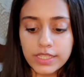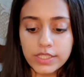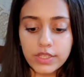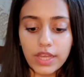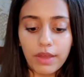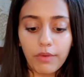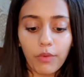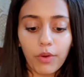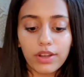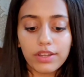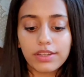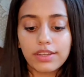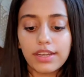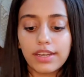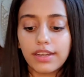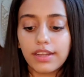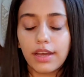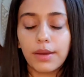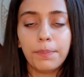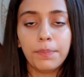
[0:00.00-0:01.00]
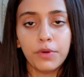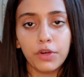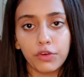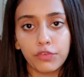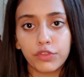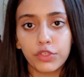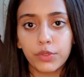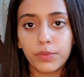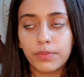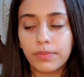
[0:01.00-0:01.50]
So I wanted a
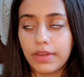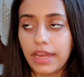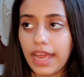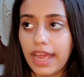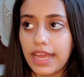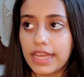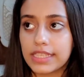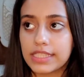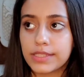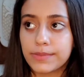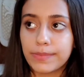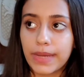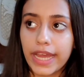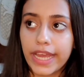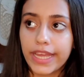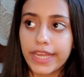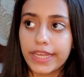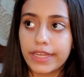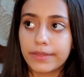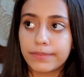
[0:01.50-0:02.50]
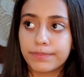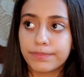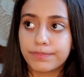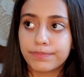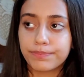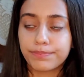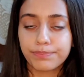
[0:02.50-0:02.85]
perfume as my